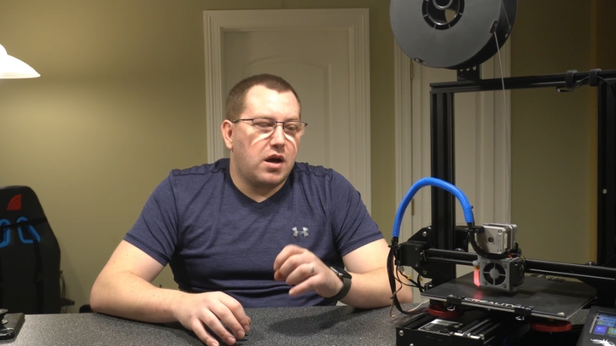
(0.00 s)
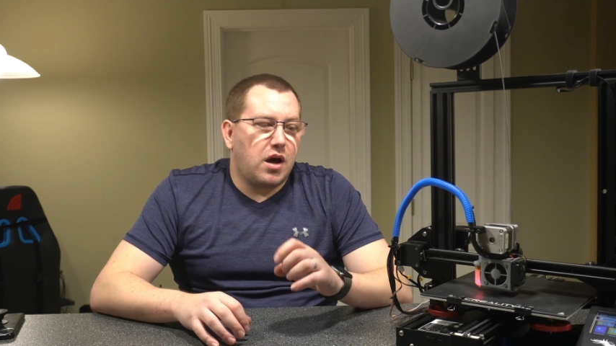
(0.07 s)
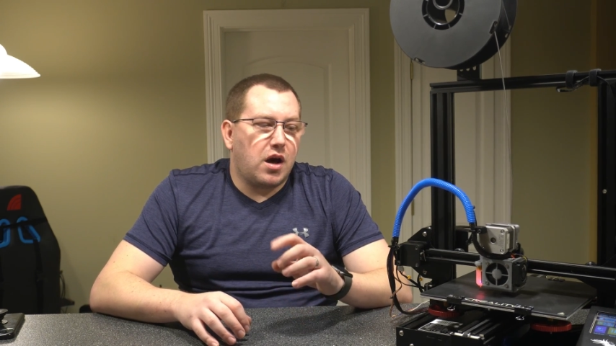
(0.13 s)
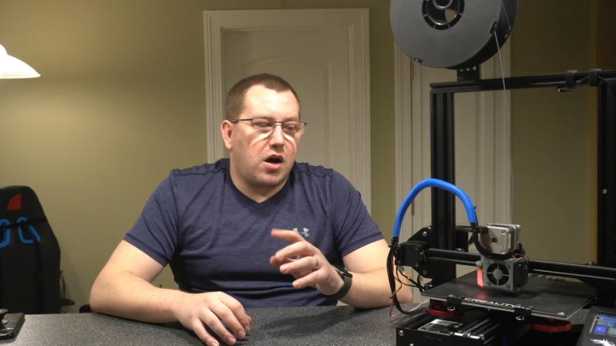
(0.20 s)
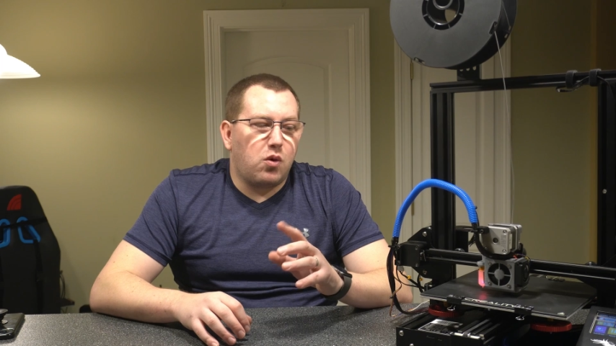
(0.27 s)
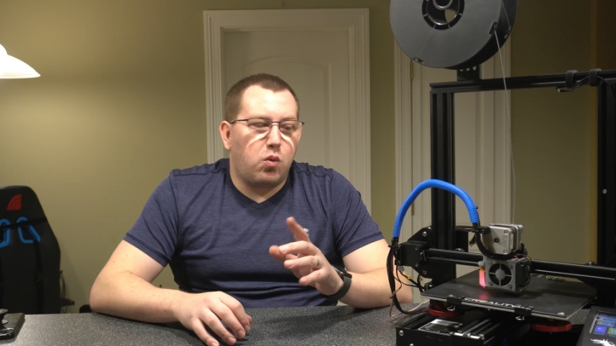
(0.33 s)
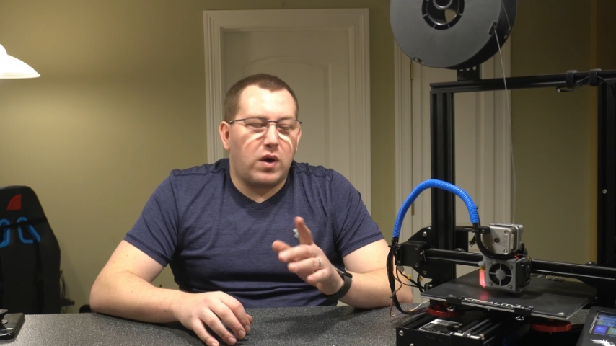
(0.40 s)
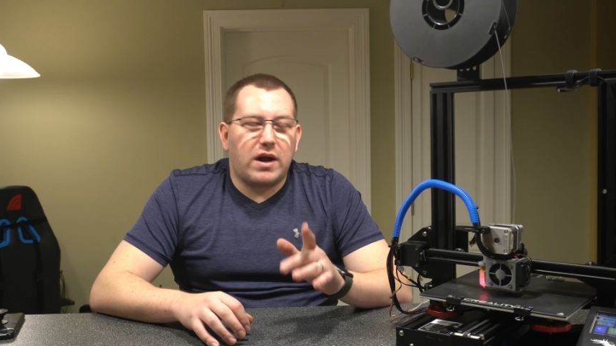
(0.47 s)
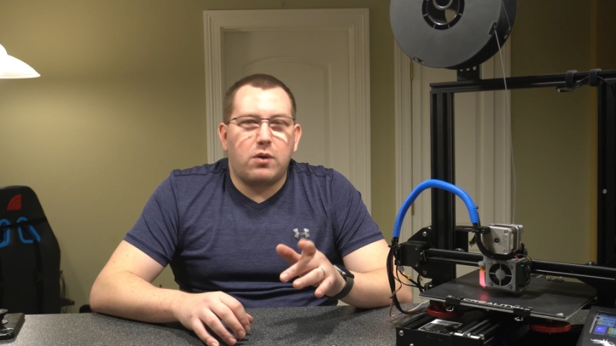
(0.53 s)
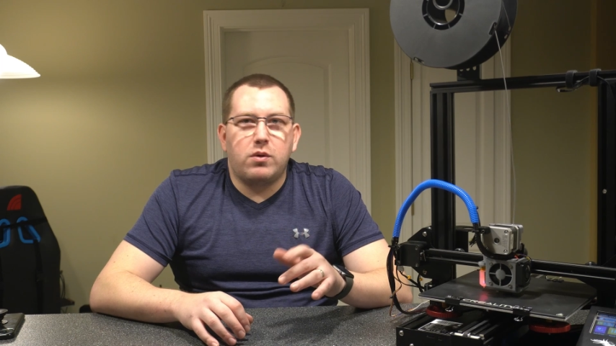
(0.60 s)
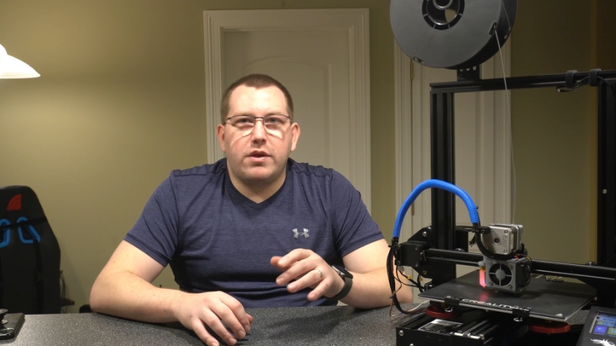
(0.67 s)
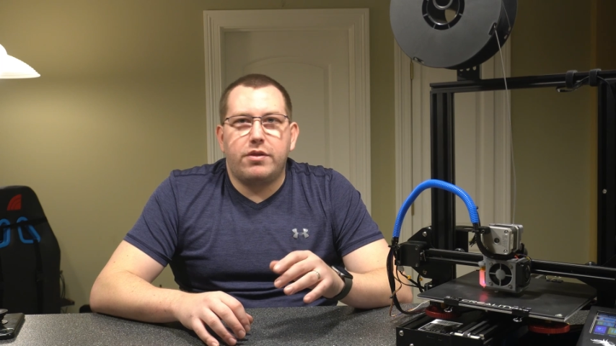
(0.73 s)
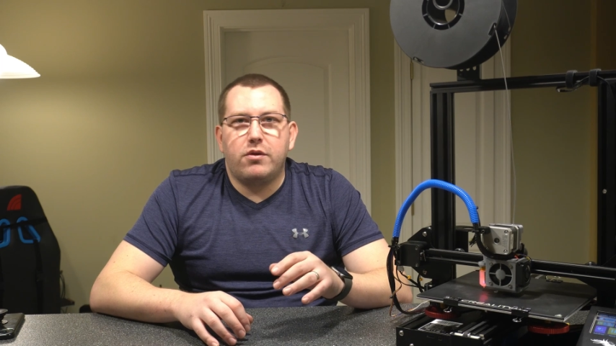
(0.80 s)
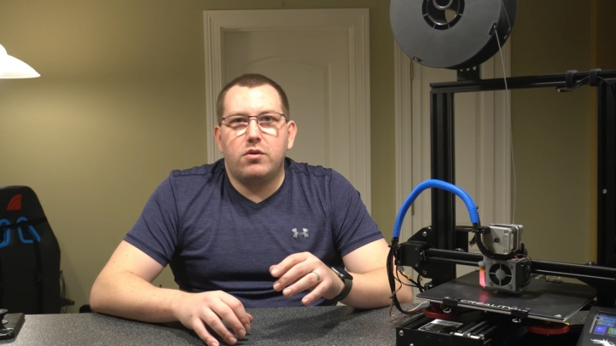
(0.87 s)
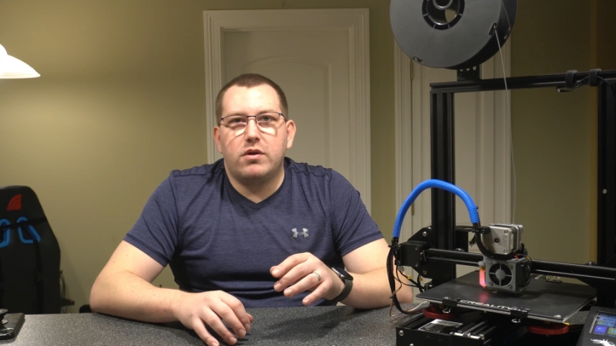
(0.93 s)
Uh, when I
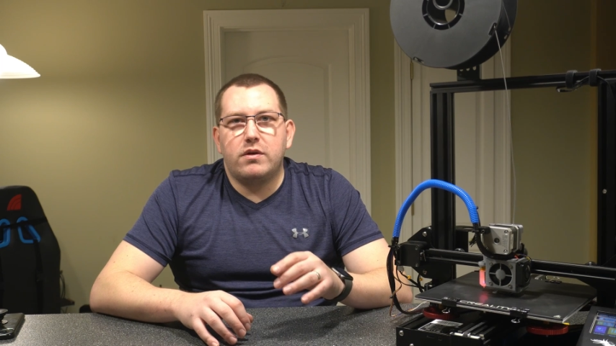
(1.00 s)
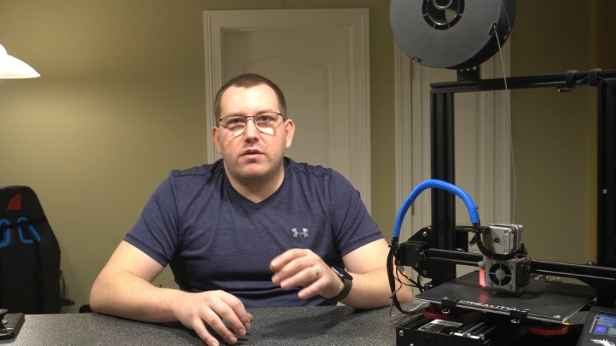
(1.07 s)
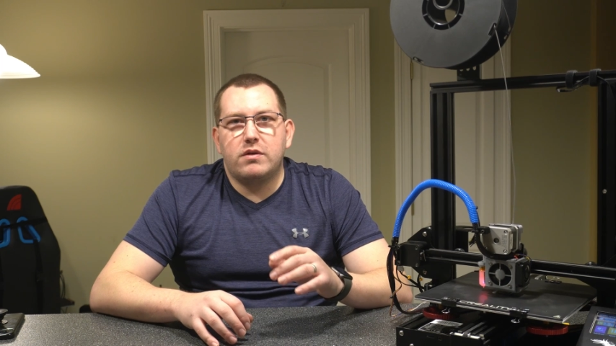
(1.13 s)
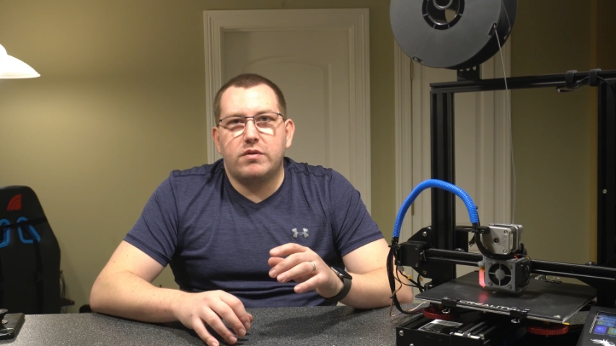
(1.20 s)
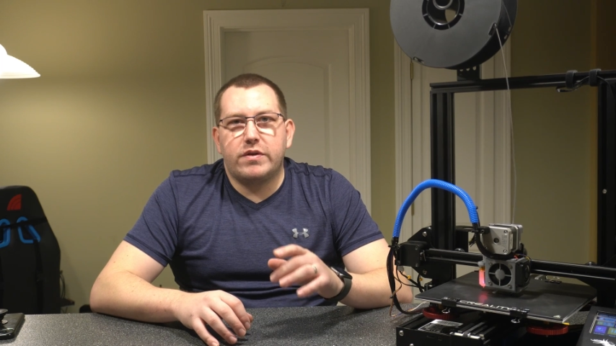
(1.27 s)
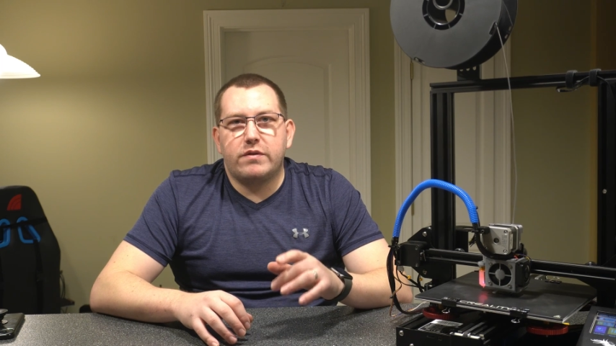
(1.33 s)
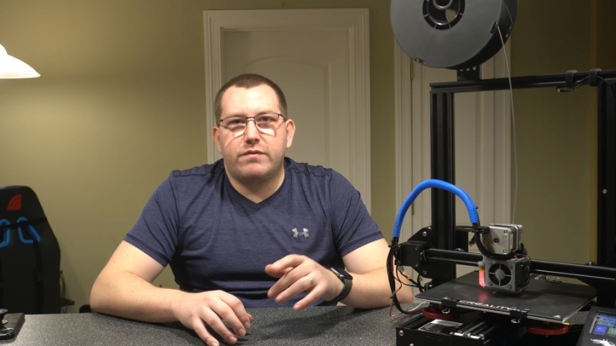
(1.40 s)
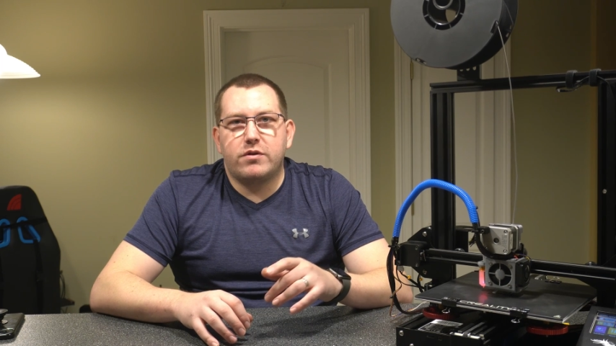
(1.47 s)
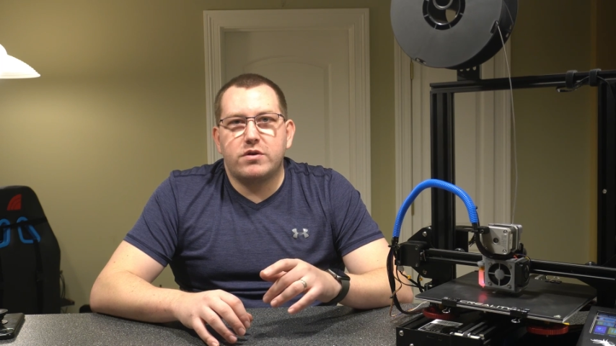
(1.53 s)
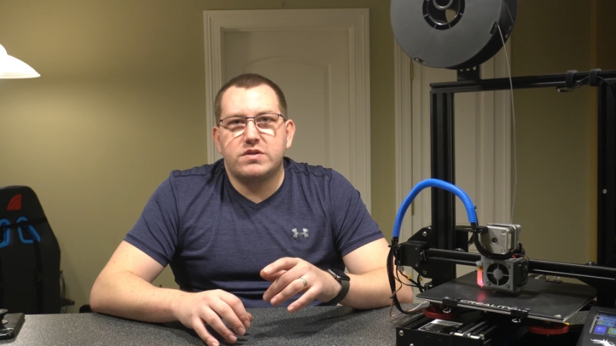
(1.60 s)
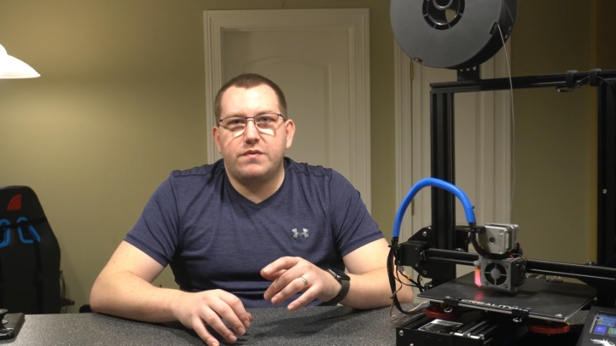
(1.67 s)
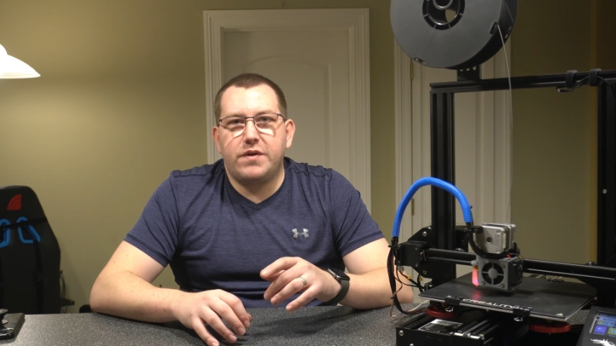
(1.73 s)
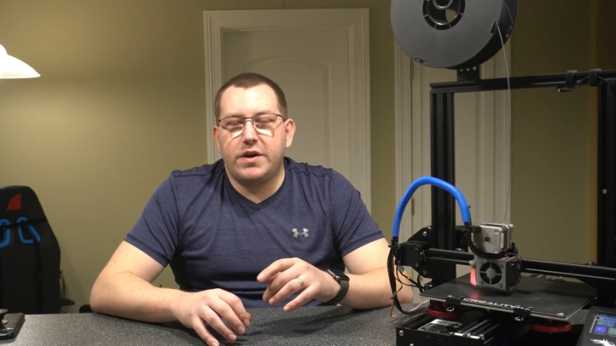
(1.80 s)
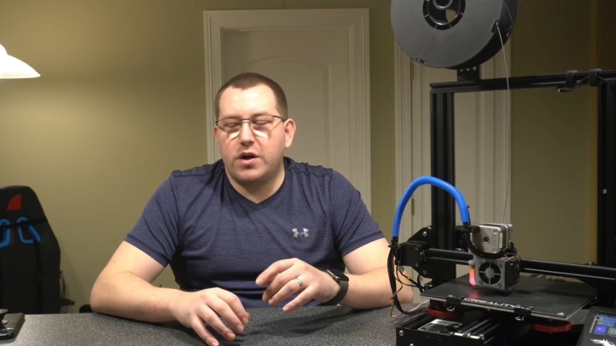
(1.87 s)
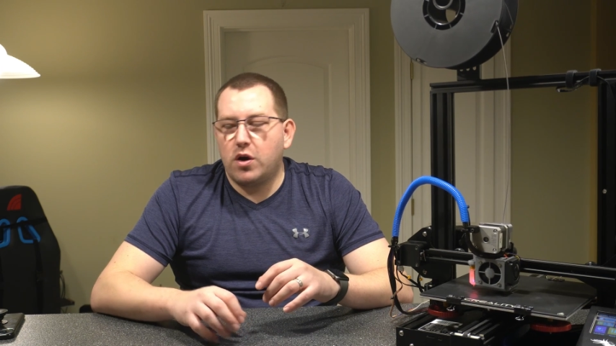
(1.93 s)
went through it with the
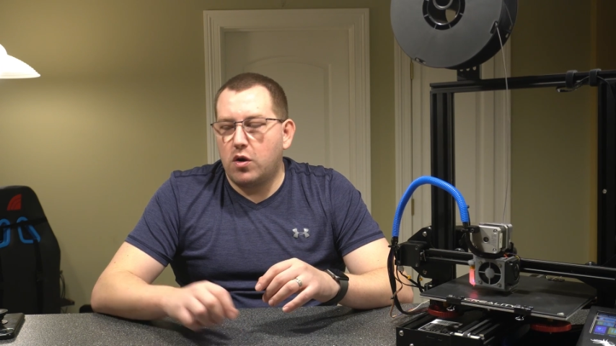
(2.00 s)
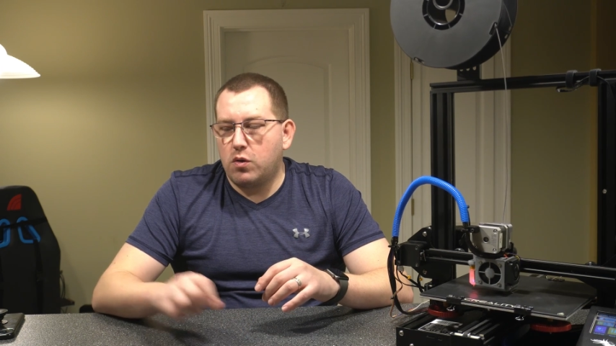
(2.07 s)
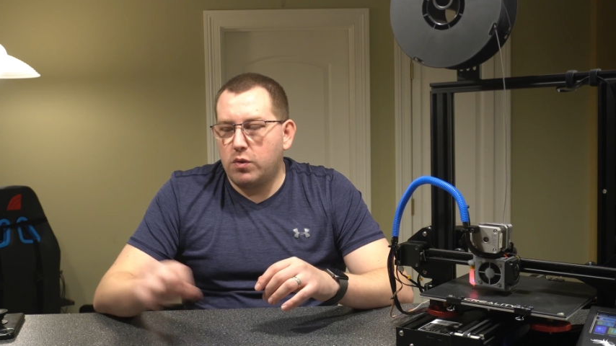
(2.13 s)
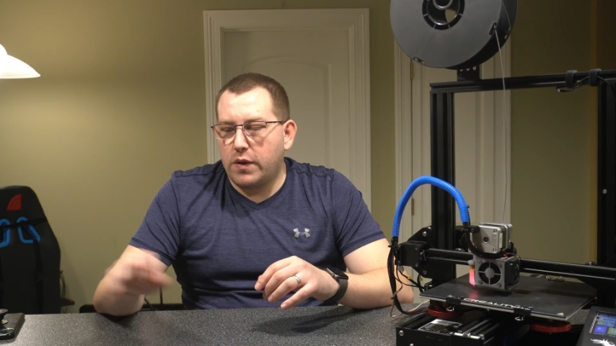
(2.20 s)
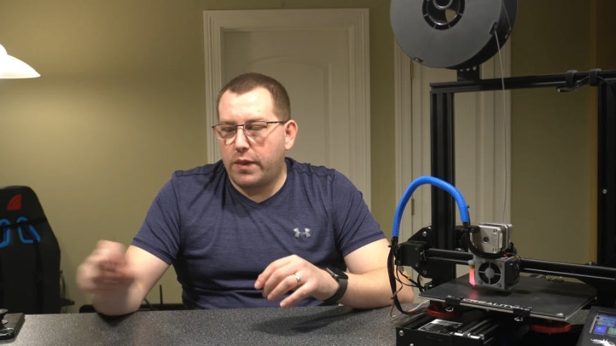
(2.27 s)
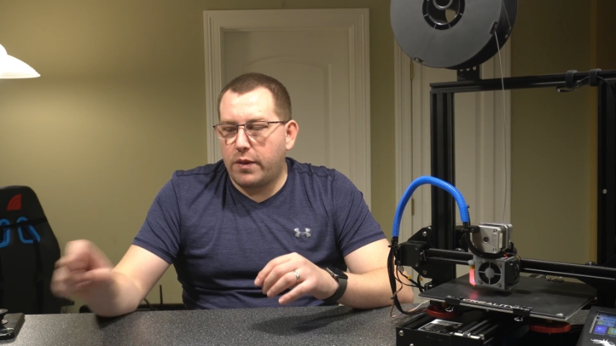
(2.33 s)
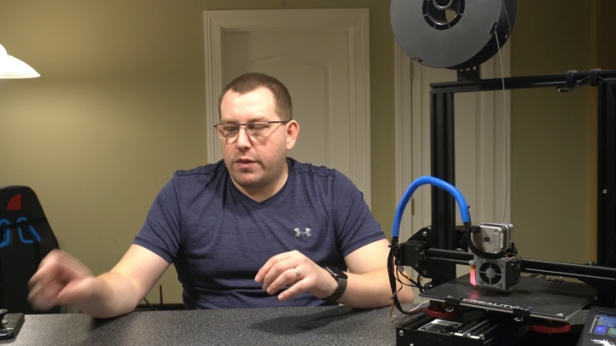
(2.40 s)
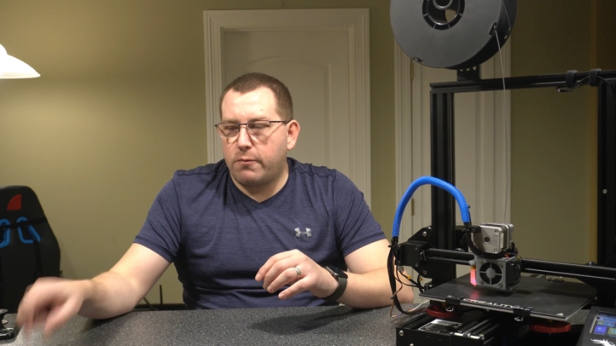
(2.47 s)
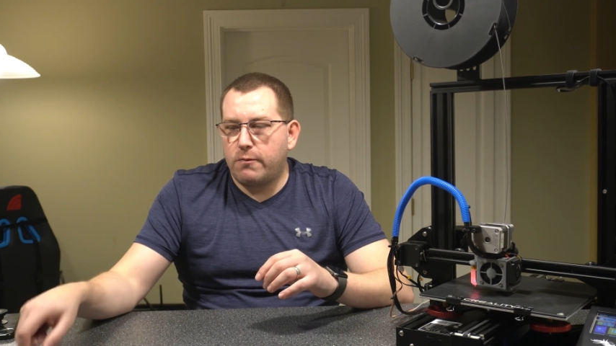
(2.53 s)
first video with the